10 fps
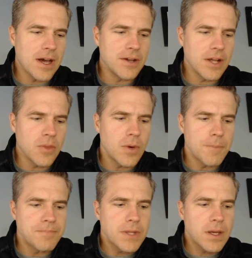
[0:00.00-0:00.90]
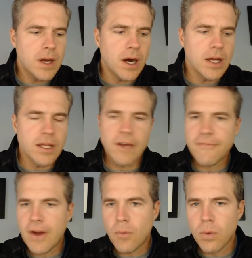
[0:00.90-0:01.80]
Another one,
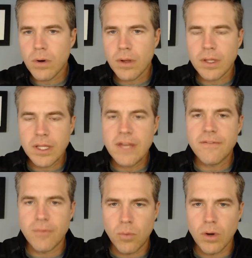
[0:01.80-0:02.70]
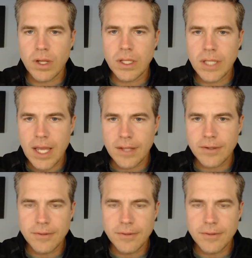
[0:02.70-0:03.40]
If I leave work late